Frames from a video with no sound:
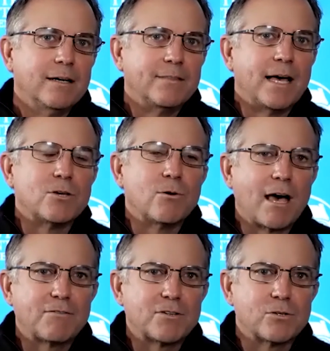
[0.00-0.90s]
that you
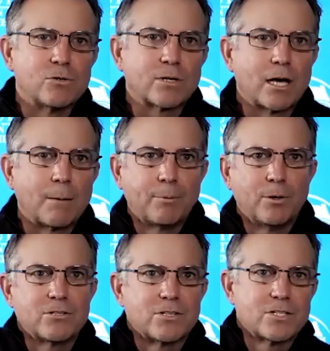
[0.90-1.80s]
have to kind of put
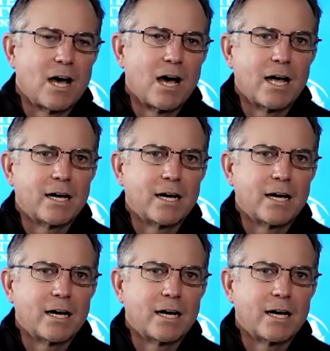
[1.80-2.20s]
to the side